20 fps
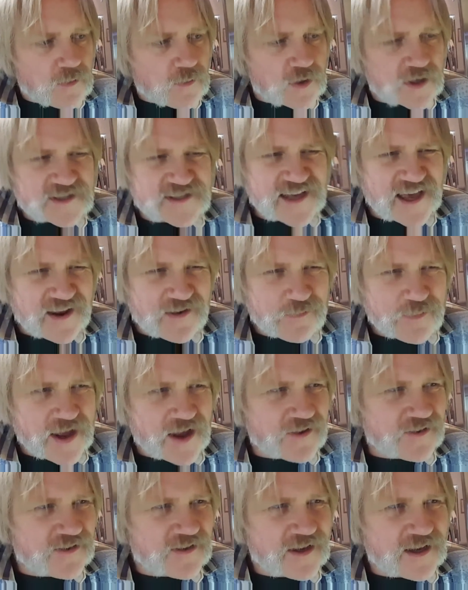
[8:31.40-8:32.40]
What is that,
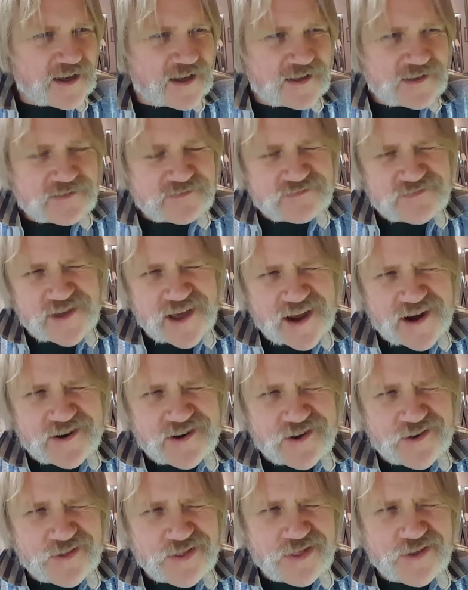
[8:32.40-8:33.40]
about, I don't
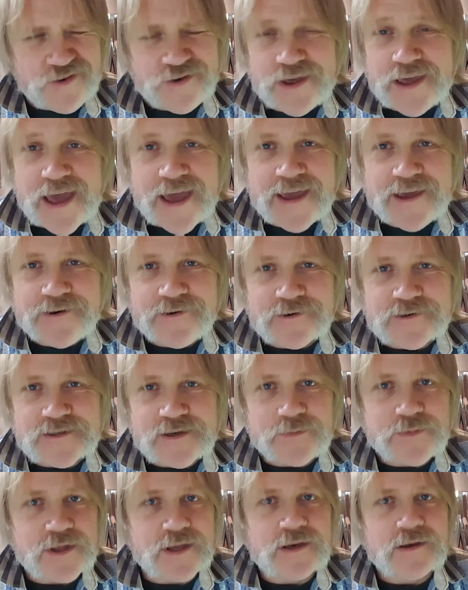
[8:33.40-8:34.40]
know, 38 or
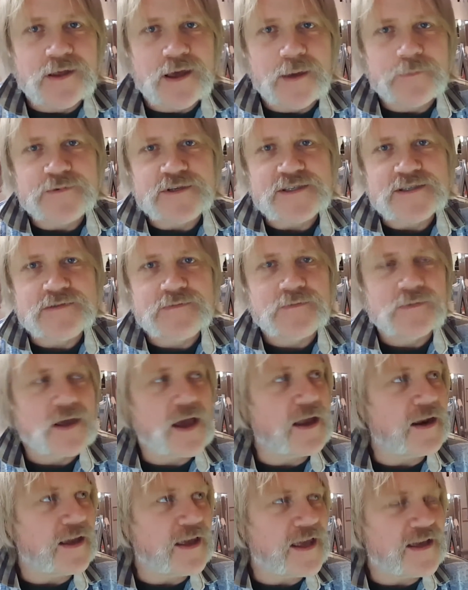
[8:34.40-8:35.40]
something? I'm just
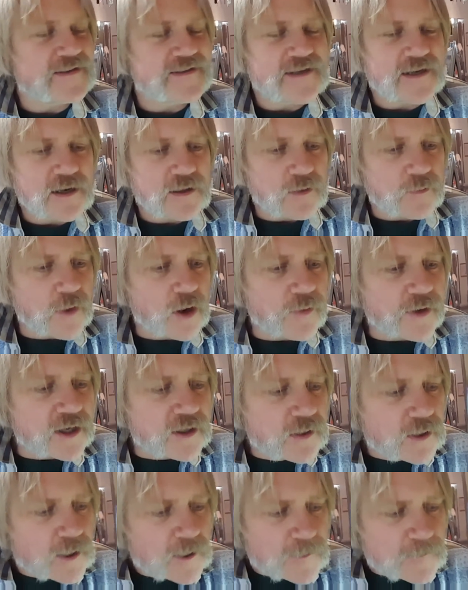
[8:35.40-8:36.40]
kind of guessing at the moment.
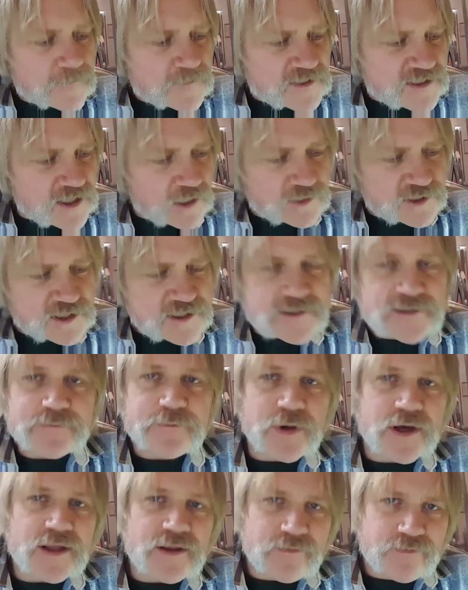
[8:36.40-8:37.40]
Celsius,
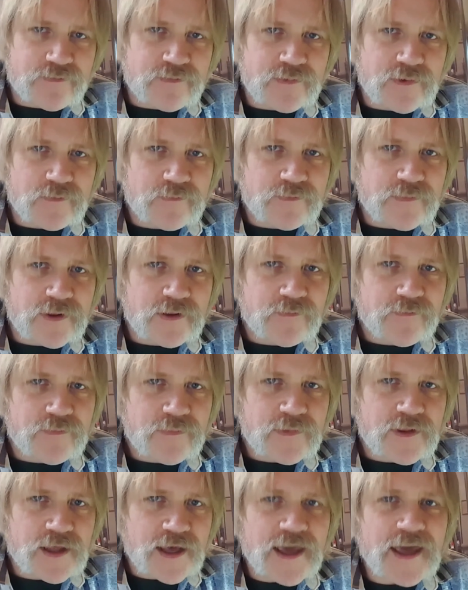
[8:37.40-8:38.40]
but
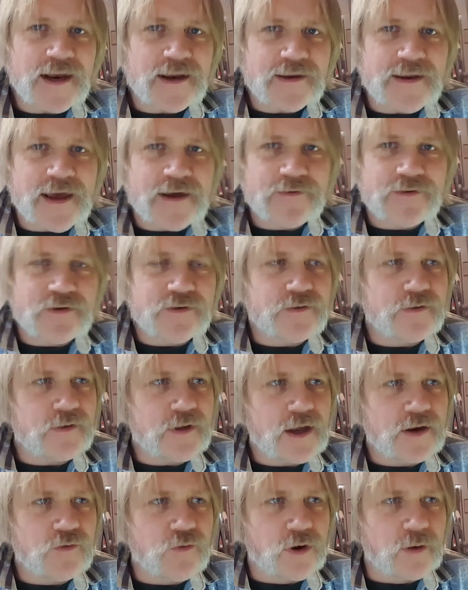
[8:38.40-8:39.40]
you get it down to
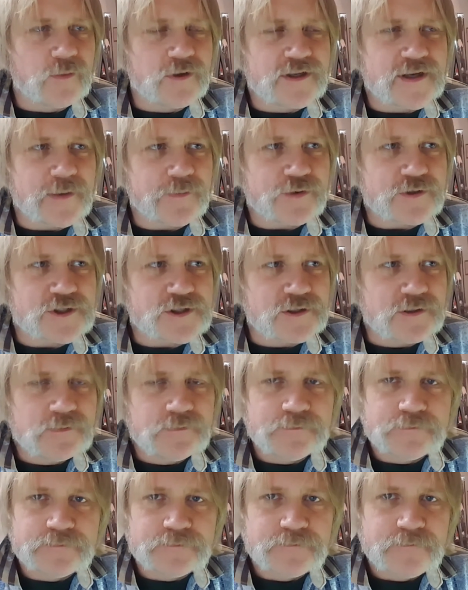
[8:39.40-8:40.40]
a normal temperature
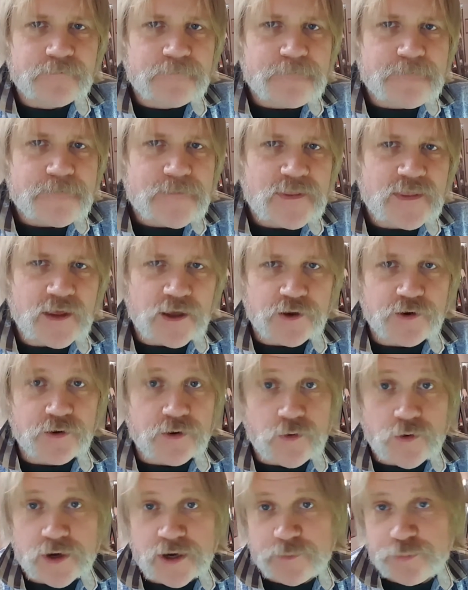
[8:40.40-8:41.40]
that you're
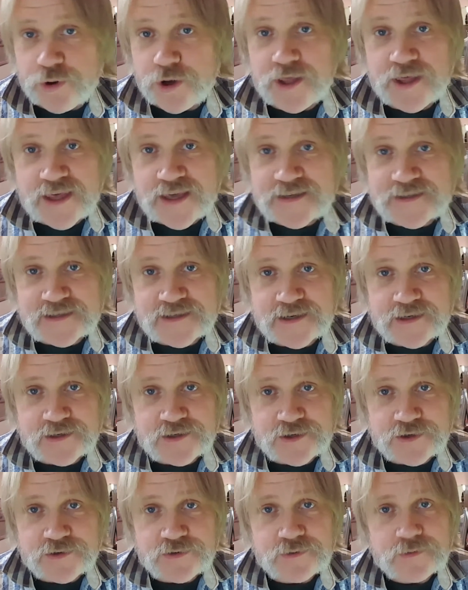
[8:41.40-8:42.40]
going to put yeast
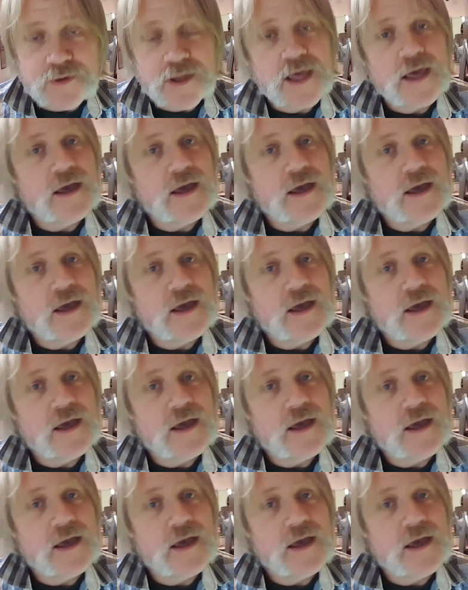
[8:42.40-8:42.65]
into.